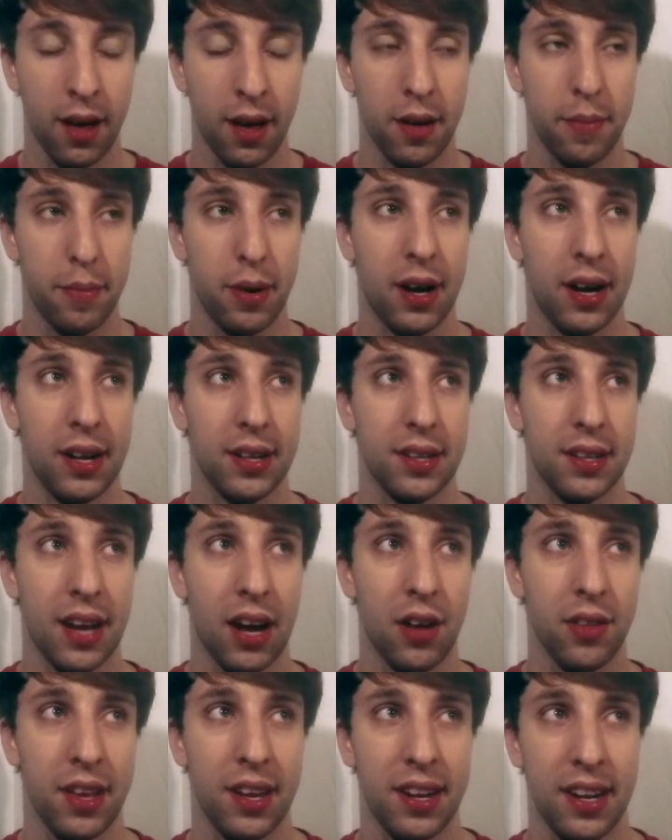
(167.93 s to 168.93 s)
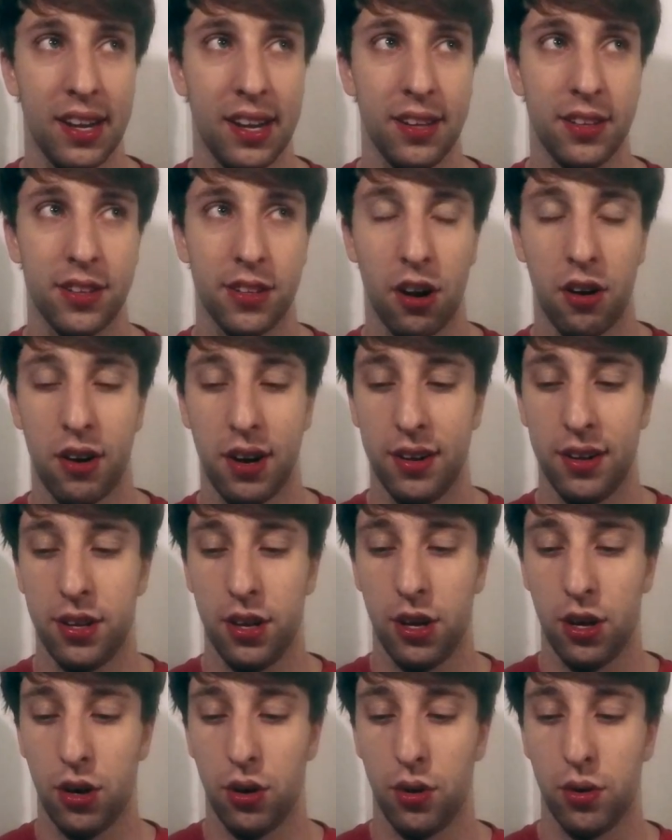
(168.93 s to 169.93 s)
But now that he's starting
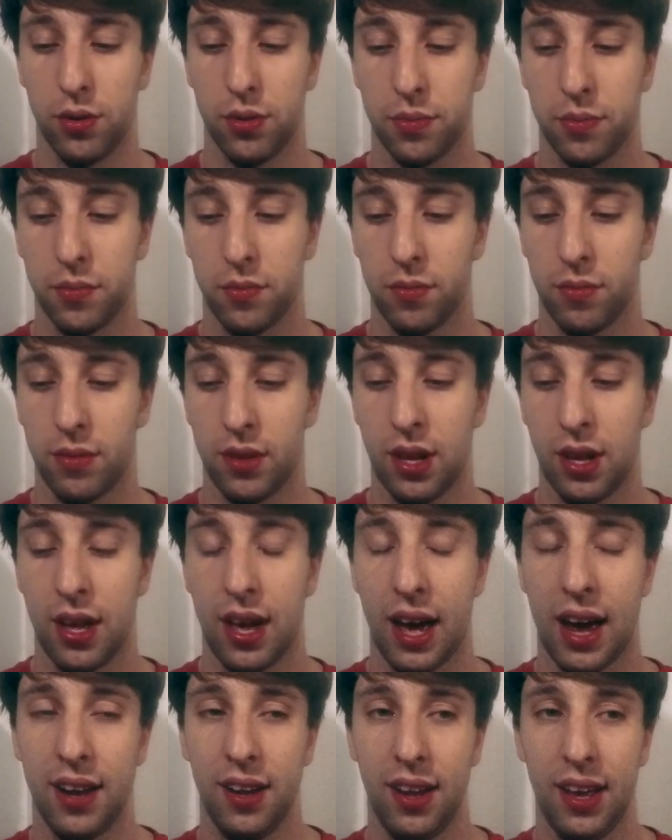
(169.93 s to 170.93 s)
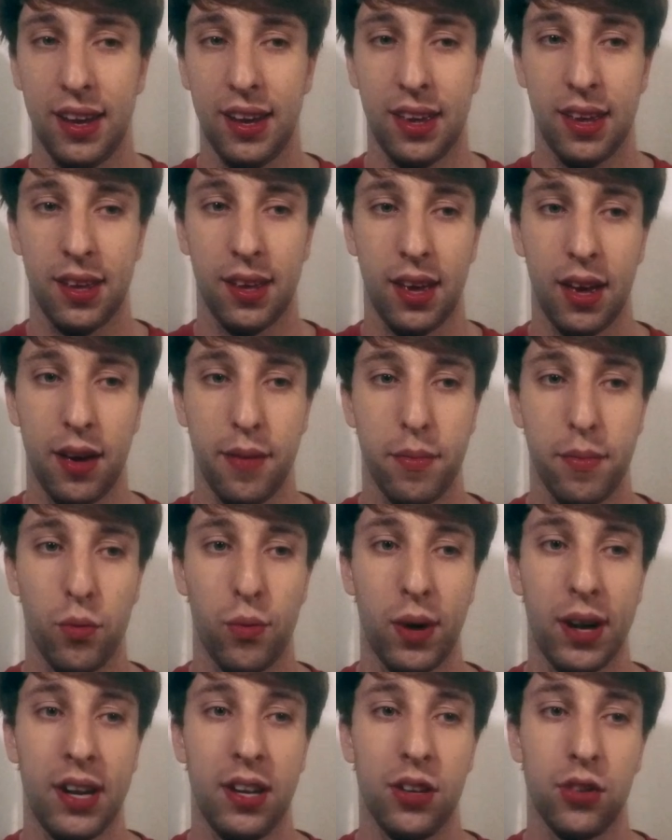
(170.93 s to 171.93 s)
to... I like him
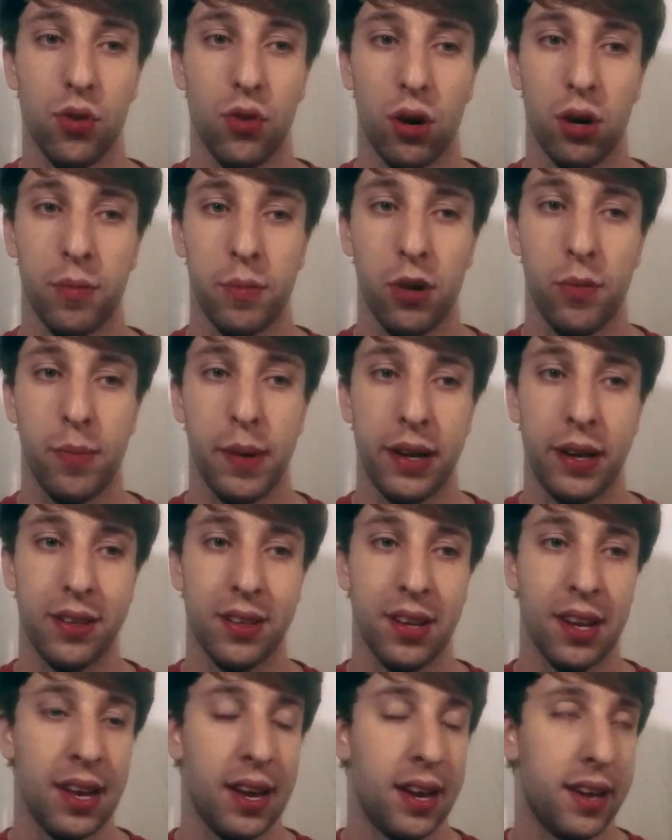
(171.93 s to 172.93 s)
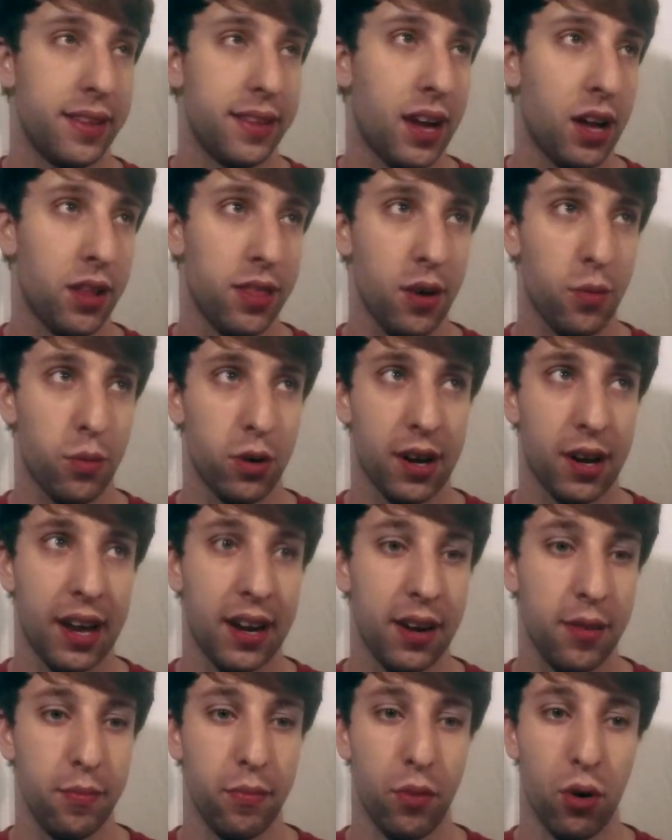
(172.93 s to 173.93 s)
when he's normal, but now that we're
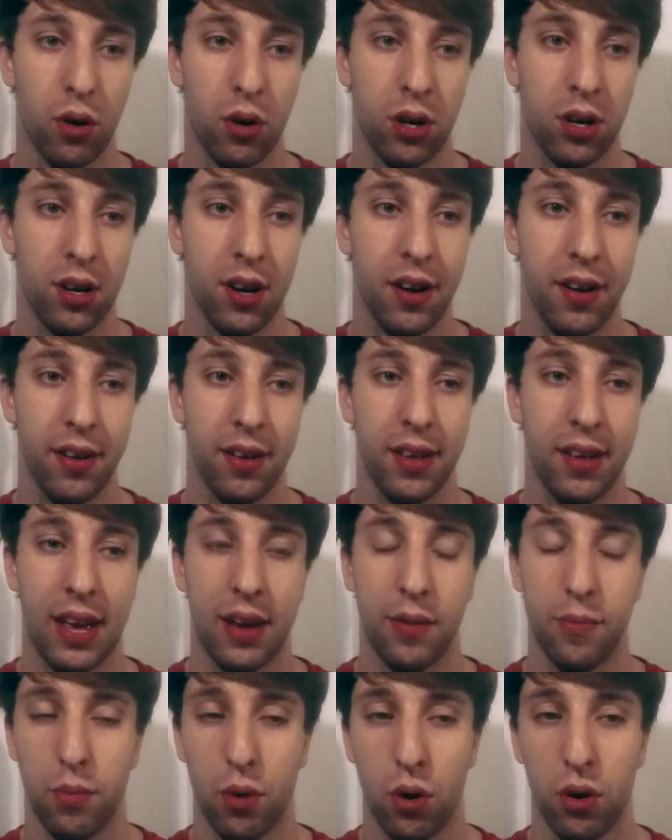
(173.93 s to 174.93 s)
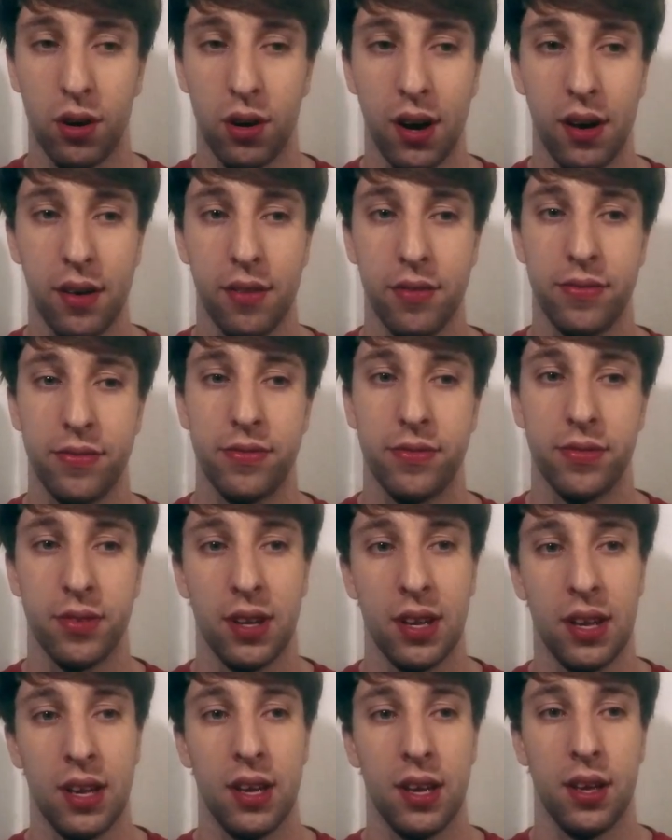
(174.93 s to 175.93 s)
getting more and more of
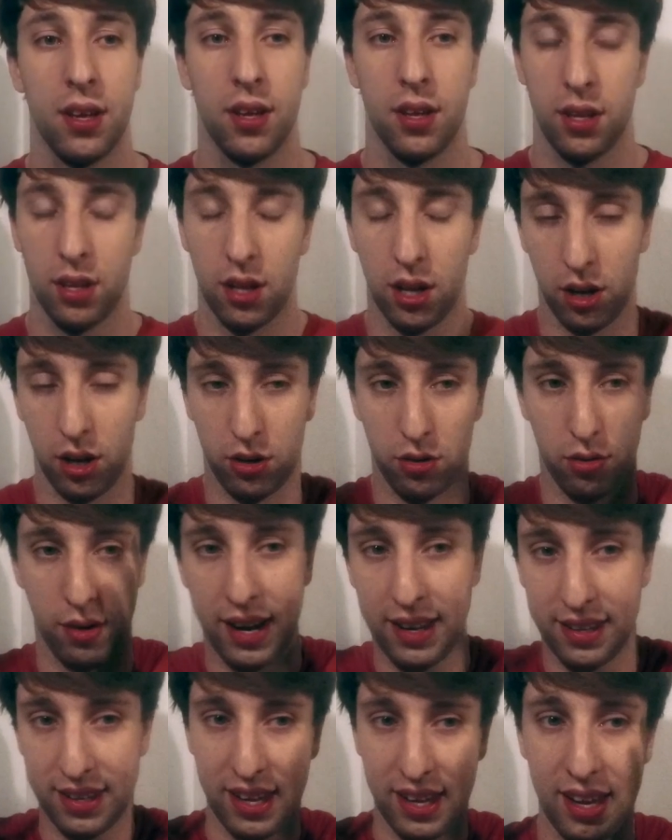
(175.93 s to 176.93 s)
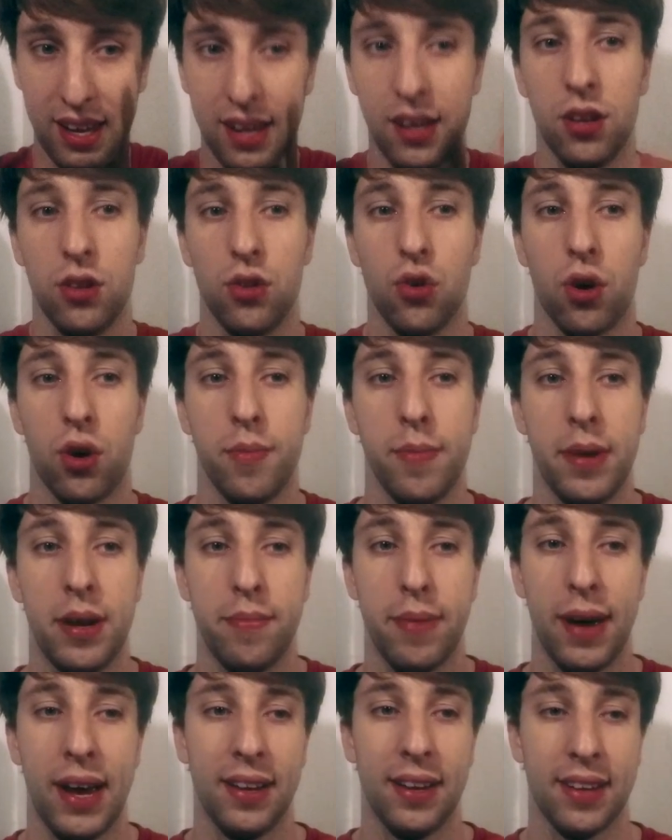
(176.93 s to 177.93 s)
a crazy Norman
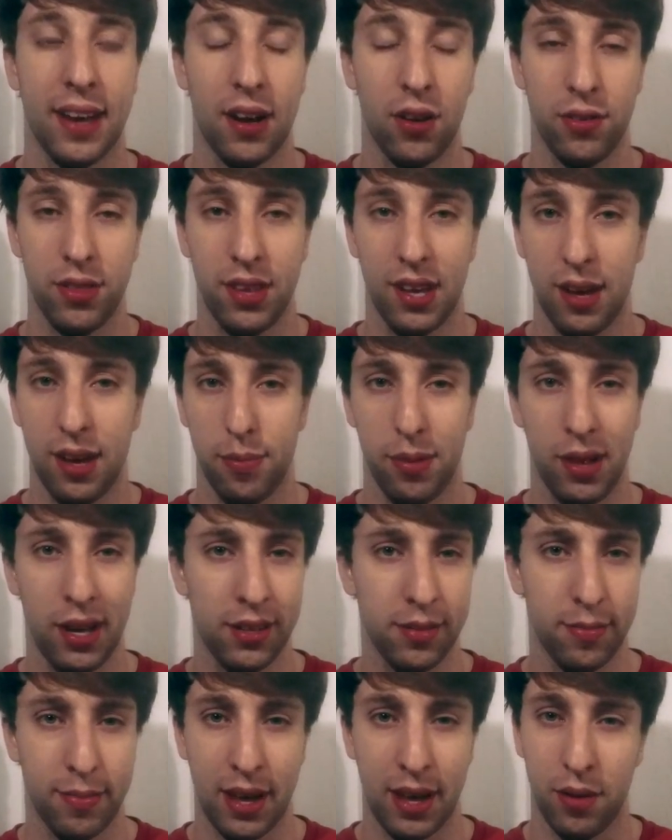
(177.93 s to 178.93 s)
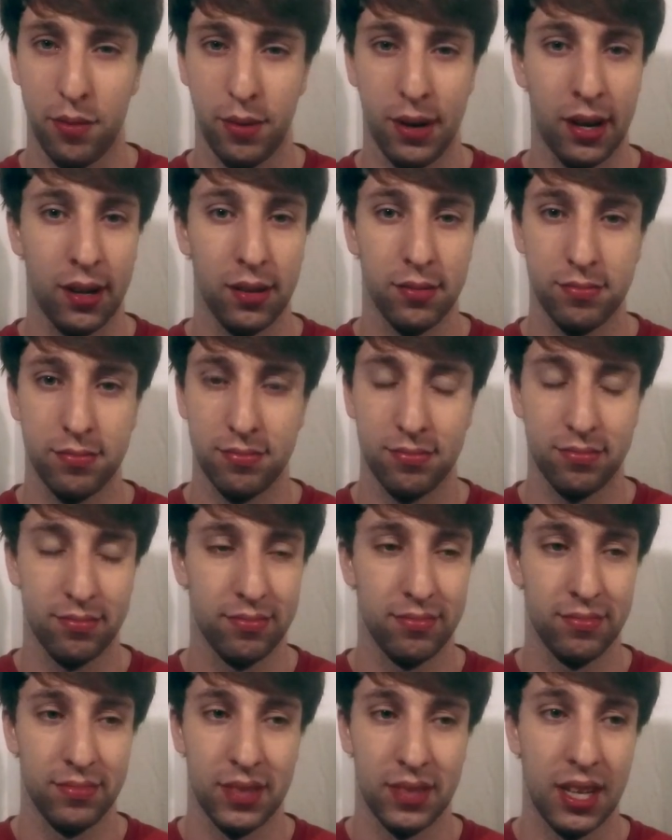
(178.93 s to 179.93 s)
Bates, I don't think he plays him that well.
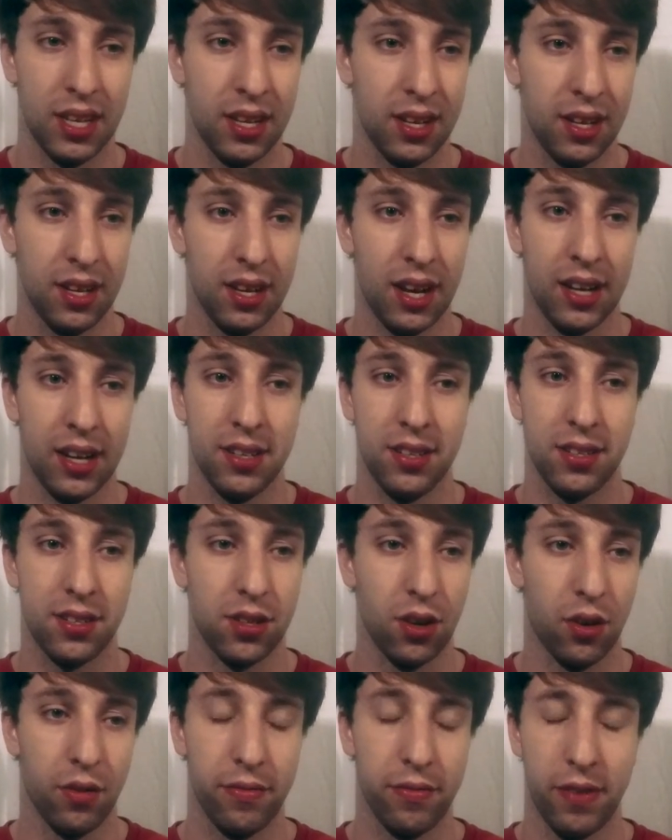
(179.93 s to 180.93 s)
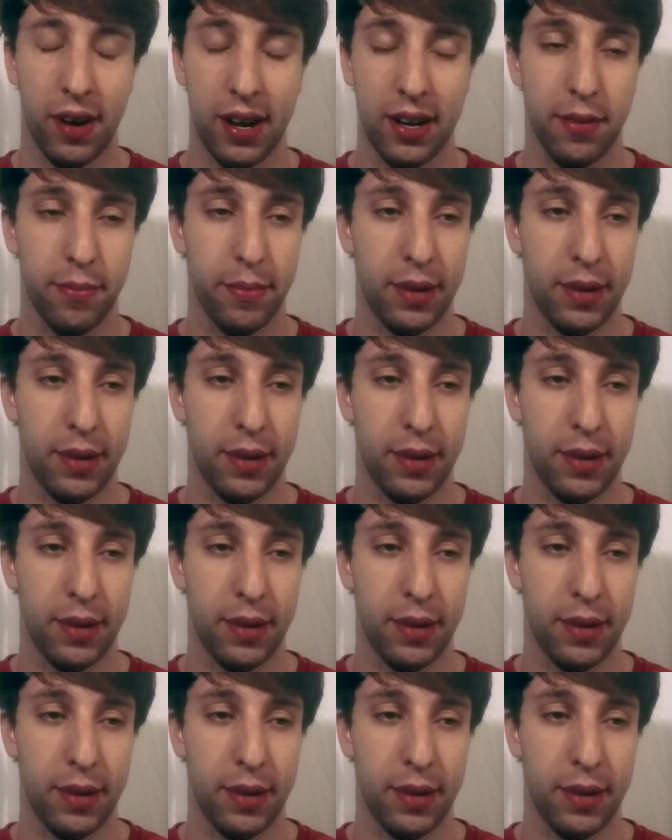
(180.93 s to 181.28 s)
I just don't find him